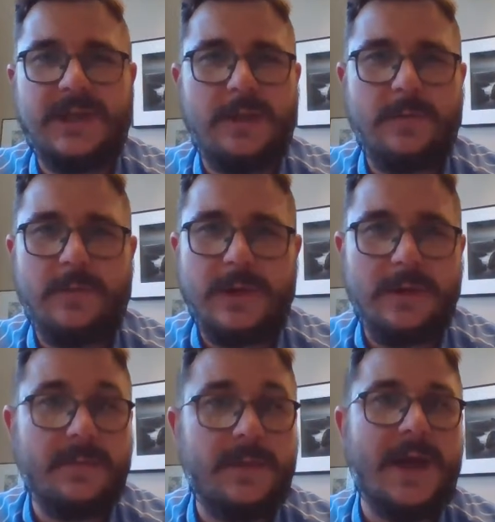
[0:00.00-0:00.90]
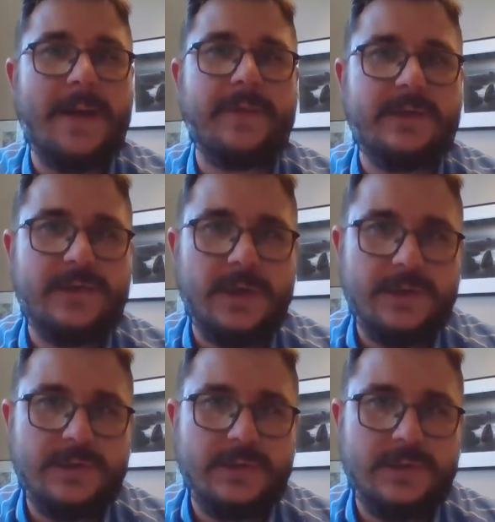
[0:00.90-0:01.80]
say, with monopoly
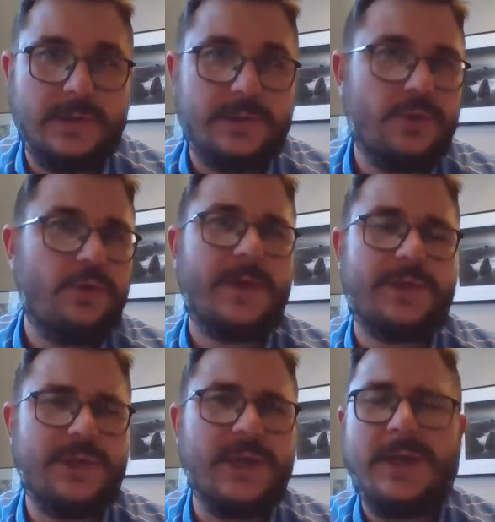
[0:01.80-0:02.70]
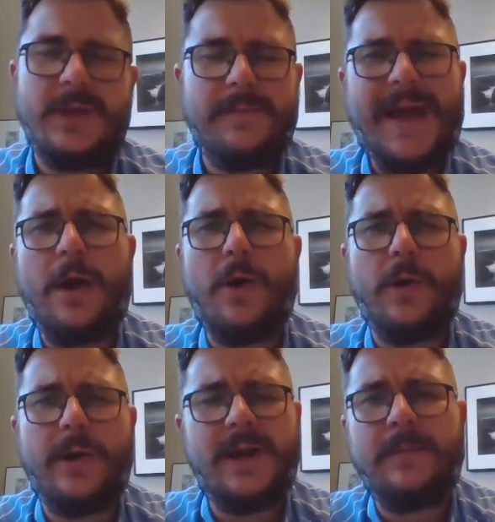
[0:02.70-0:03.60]
structures or too much
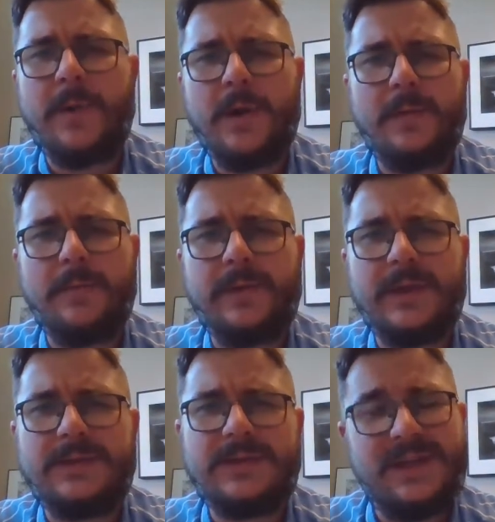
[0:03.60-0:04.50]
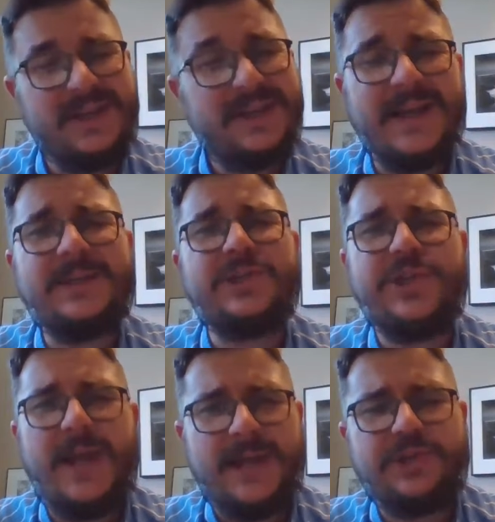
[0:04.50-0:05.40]
power in any marketplace, that's
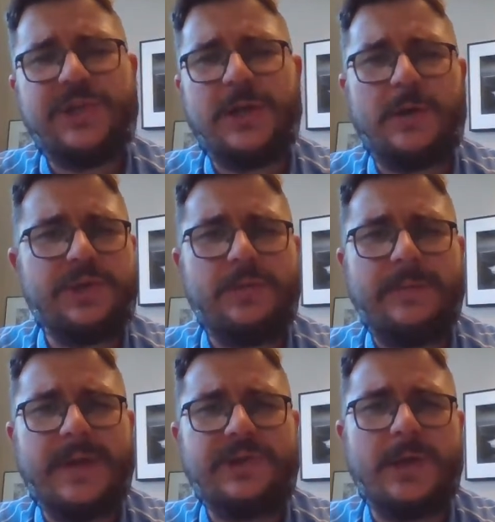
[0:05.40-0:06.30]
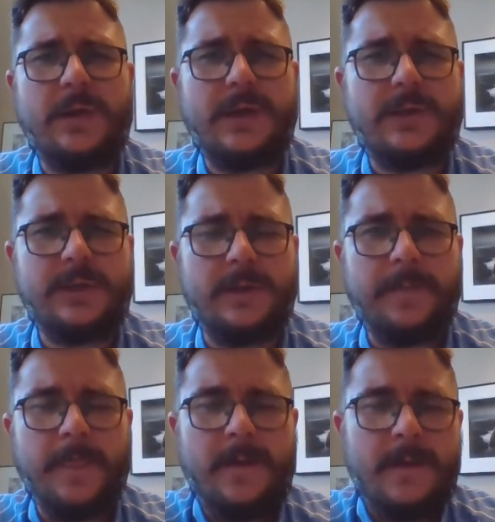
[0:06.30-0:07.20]
changed generation by generation.
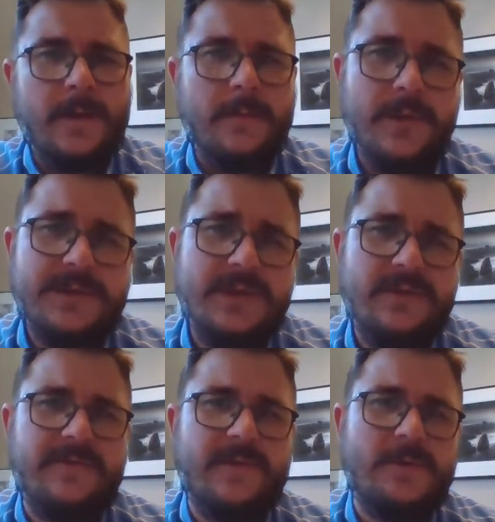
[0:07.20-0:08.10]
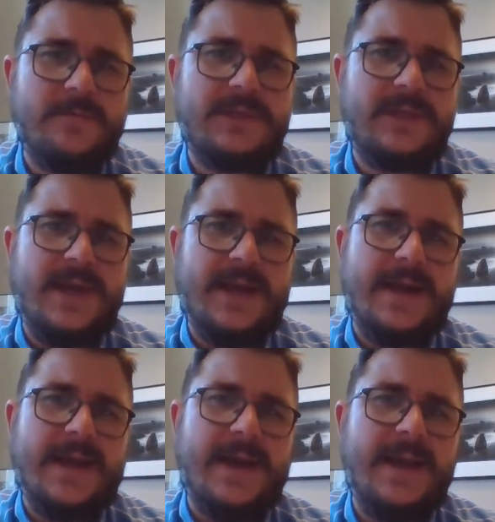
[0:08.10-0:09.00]
Most of the firms
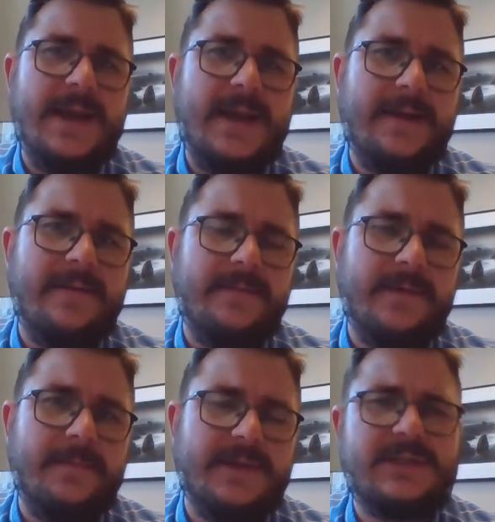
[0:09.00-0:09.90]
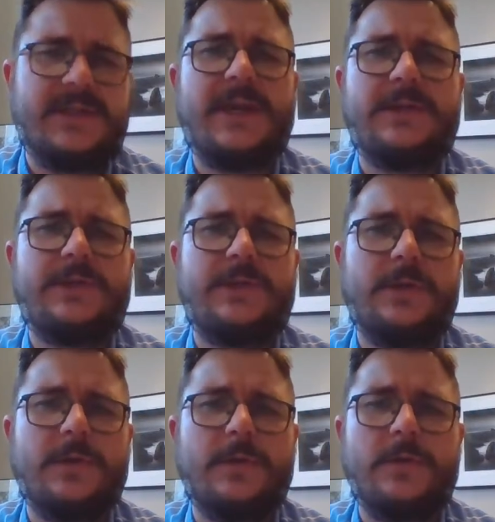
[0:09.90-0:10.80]
that I have assigned to
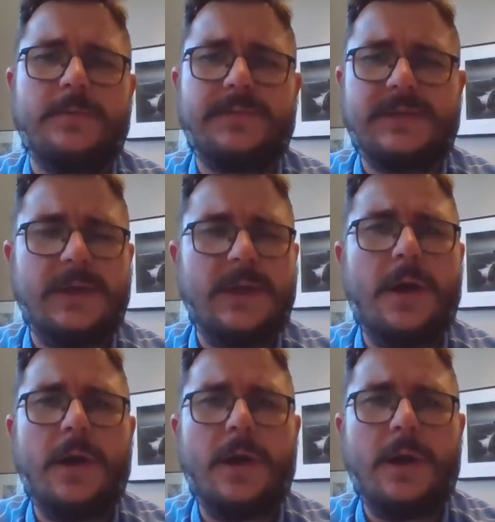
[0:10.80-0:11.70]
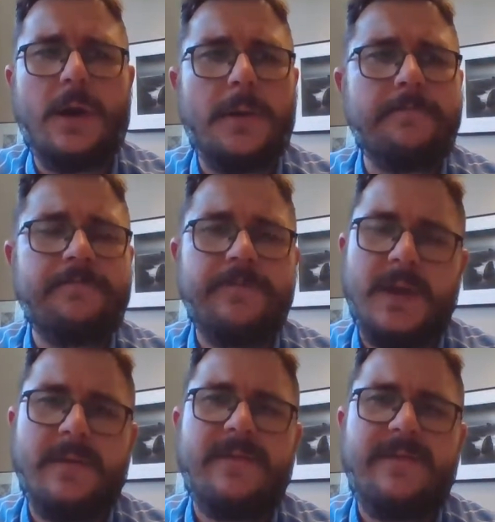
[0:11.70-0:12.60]
your groups are
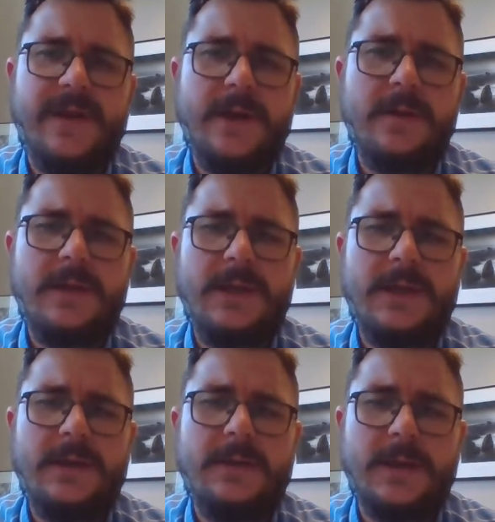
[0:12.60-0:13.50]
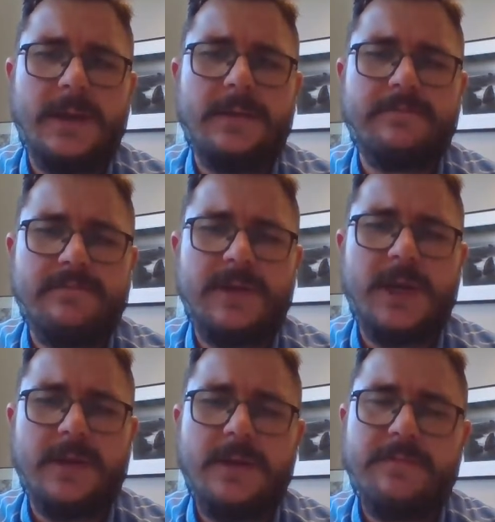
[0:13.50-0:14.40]
fairly,
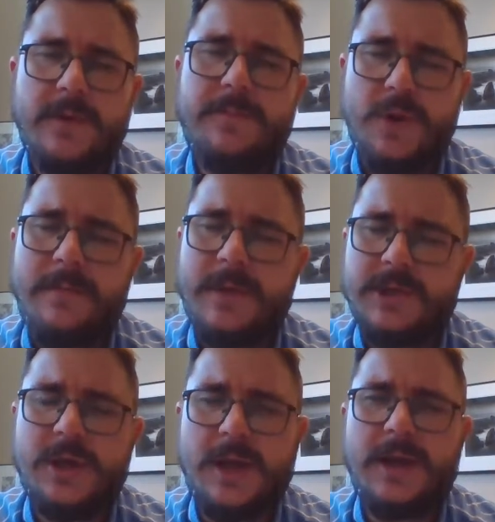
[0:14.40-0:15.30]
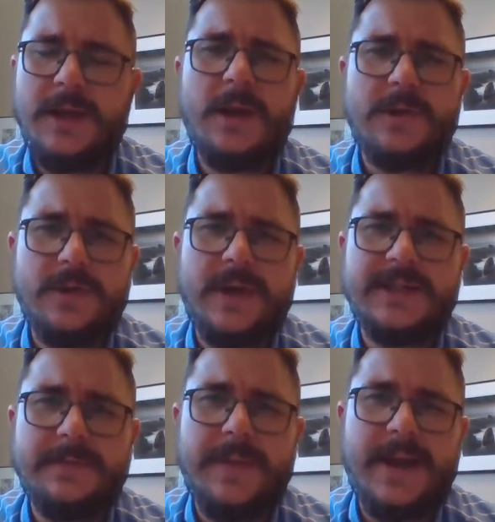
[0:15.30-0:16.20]
they're pretty much
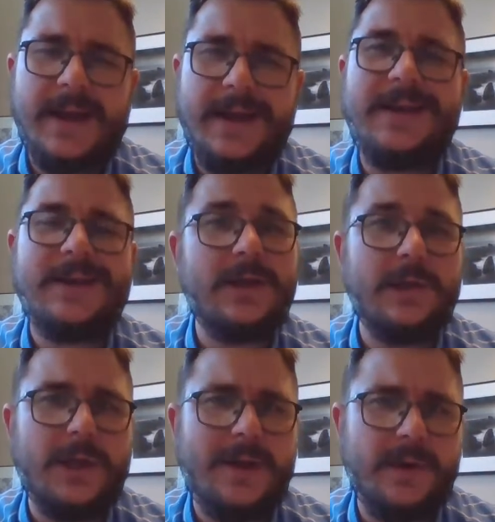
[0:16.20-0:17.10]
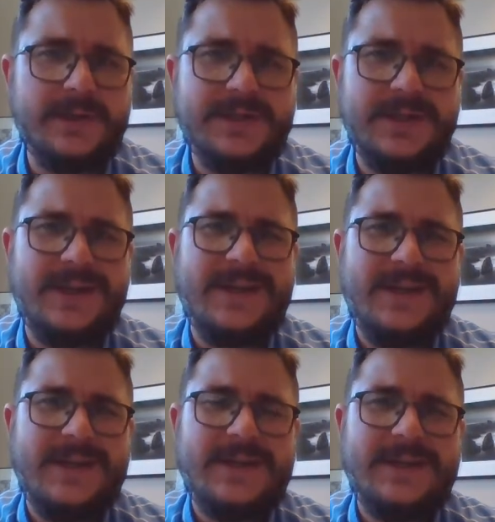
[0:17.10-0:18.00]
characterized by conglomerates.
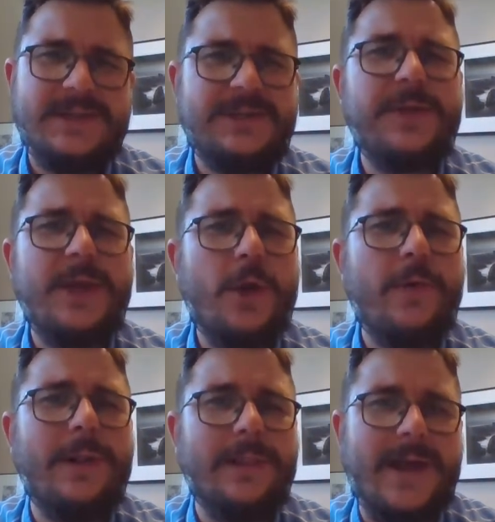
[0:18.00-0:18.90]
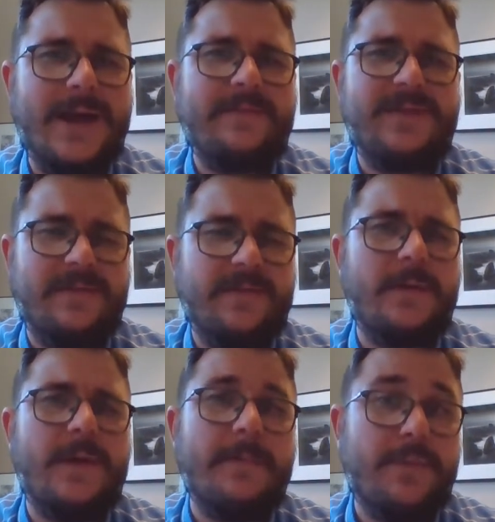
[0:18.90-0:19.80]
So they own a lot of
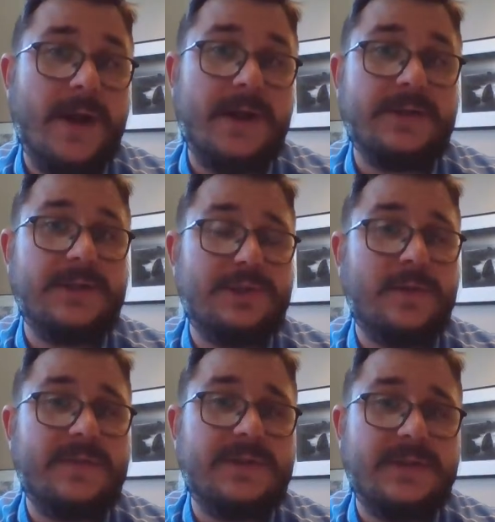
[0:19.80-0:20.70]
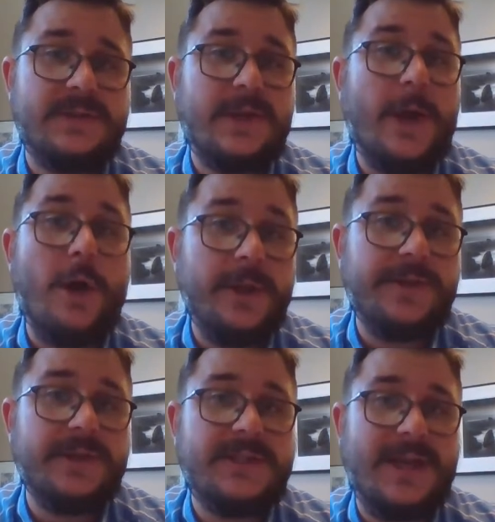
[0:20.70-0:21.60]
different products and services all
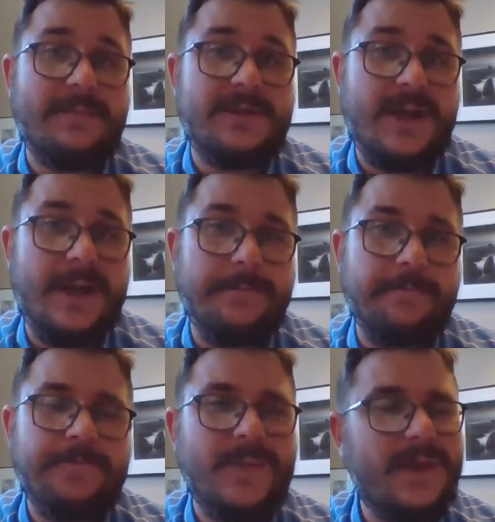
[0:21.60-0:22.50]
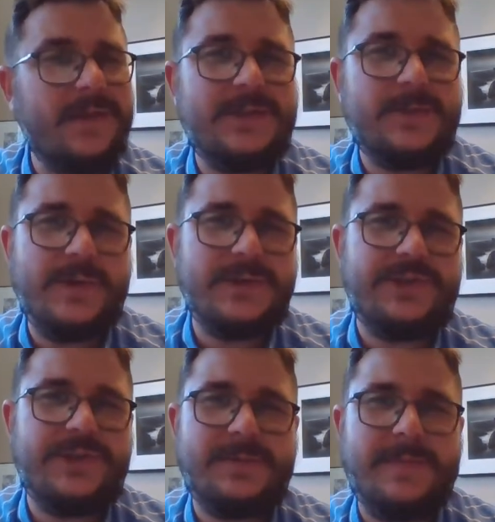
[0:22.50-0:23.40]
at the same time. Now, this
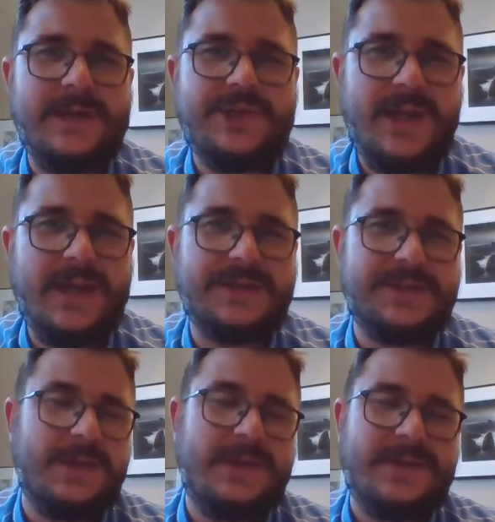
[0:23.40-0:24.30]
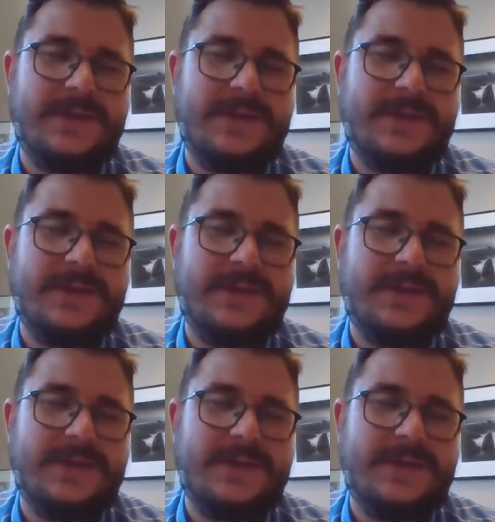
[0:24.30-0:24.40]
wasn't just by chance.